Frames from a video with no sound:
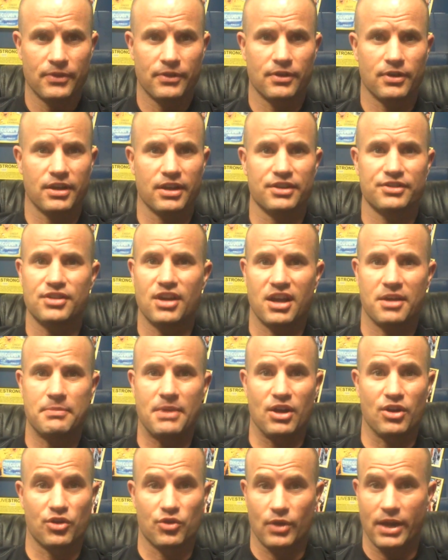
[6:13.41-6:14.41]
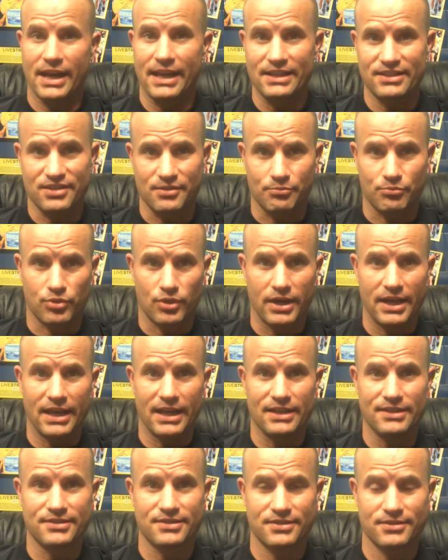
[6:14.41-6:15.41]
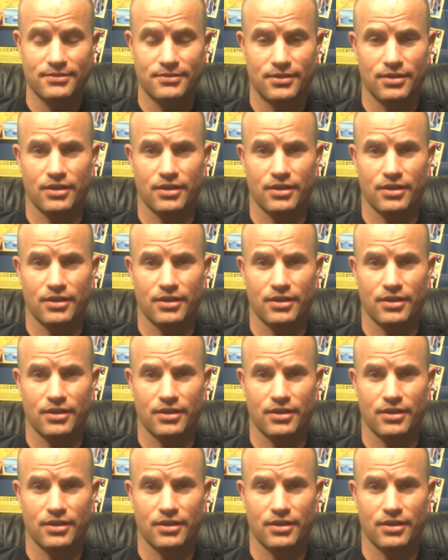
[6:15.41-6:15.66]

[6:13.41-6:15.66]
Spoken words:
They're going to talk about grains and breads.